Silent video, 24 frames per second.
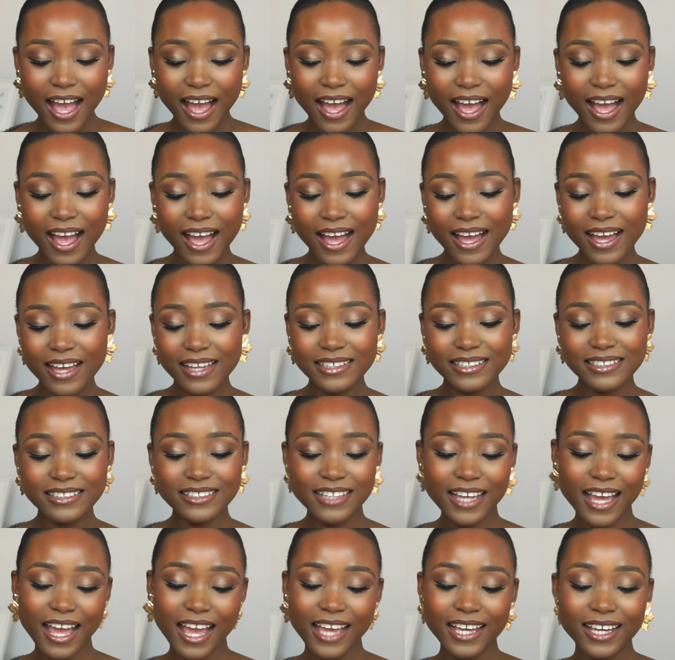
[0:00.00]
And
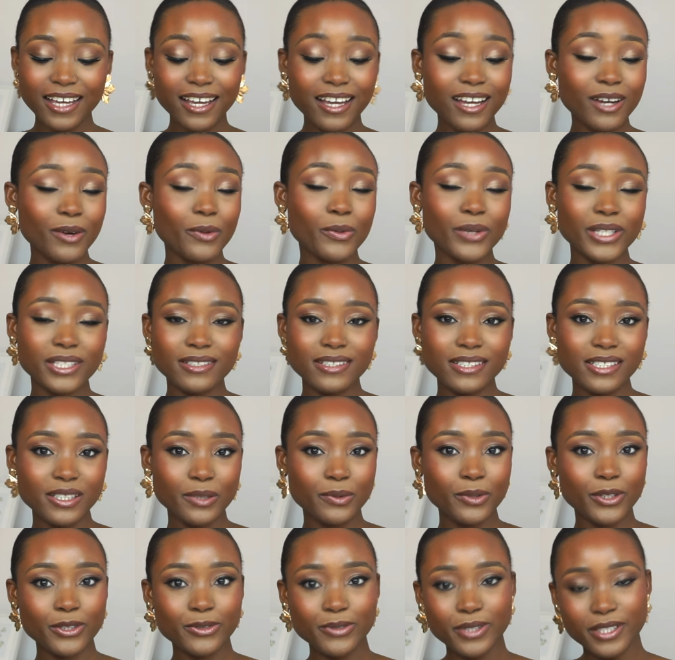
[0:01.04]
yeah, I can't wait to see
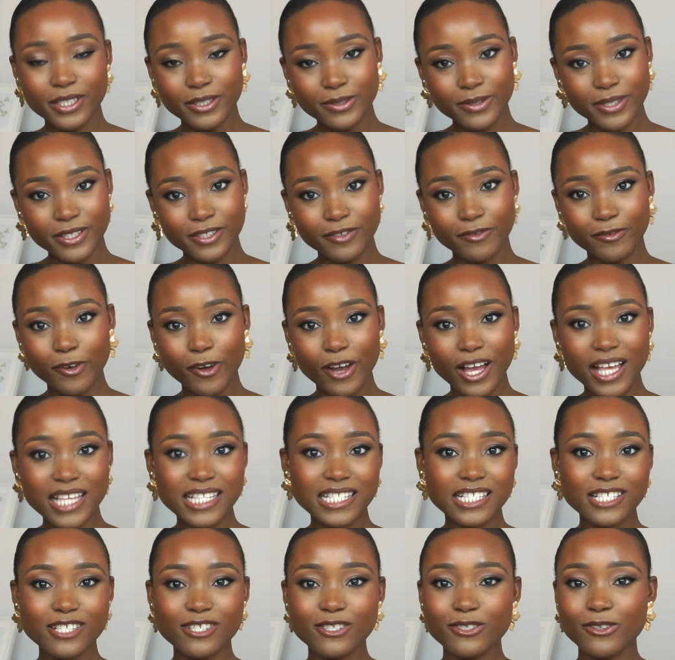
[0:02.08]
what 2024
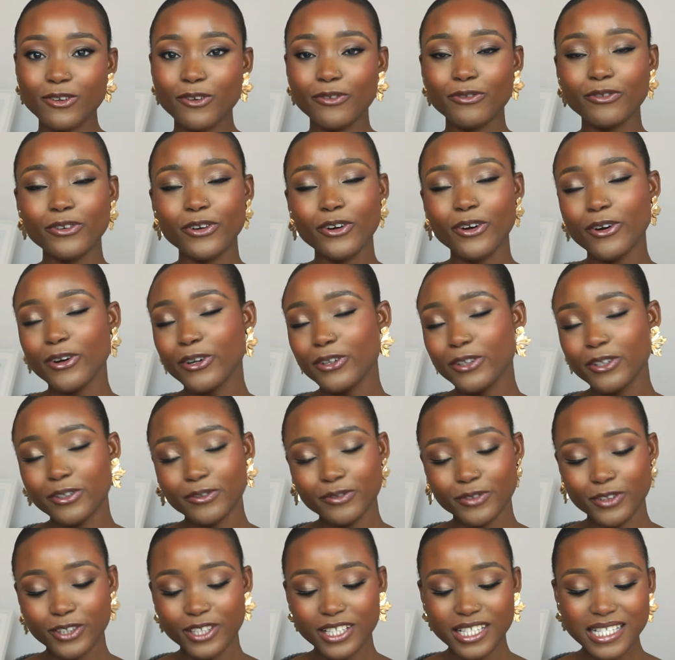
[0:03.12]
has in store for all
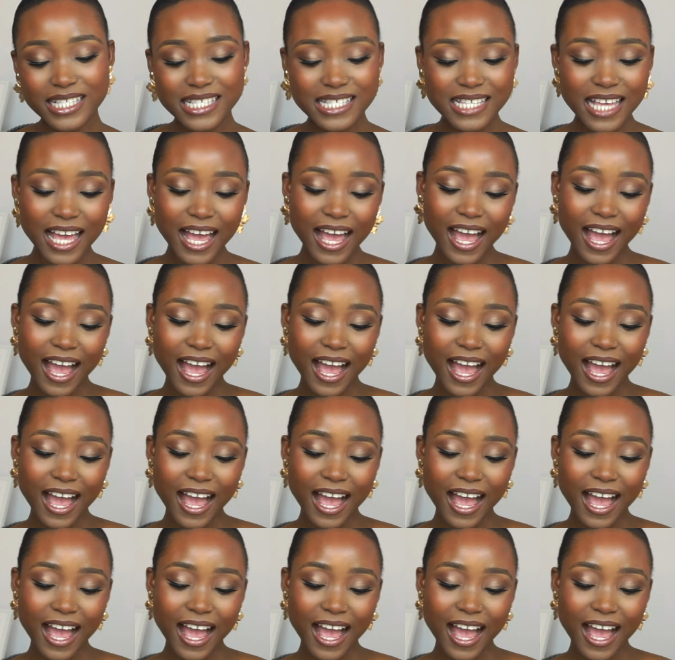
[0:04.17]
of us.